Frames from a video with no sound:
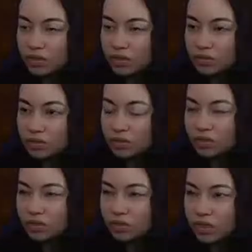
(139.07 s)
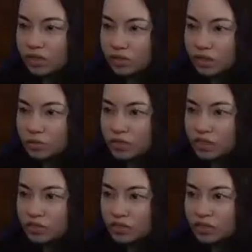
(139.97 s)
Occasionally you can get the Caltrop
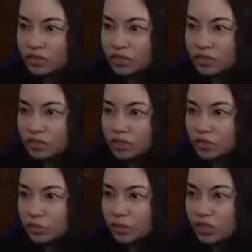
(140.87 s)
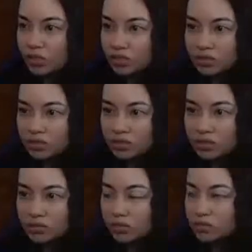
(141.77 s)
down. The
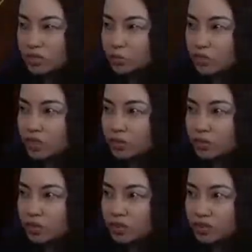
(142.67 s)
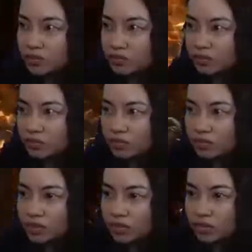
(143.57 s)
Waller. Play with it.
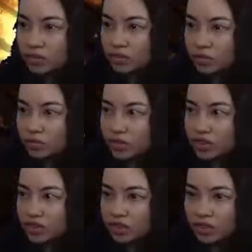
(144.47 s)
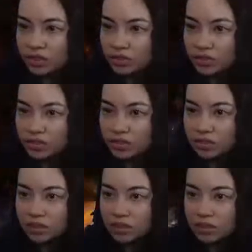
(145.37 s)
On the northwest side.
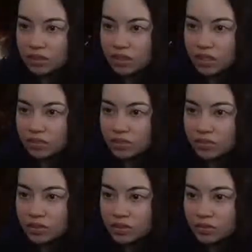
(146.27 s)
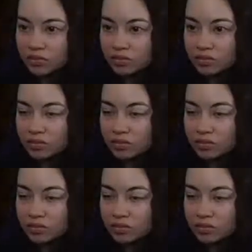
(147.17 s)
Let's hit that lethal.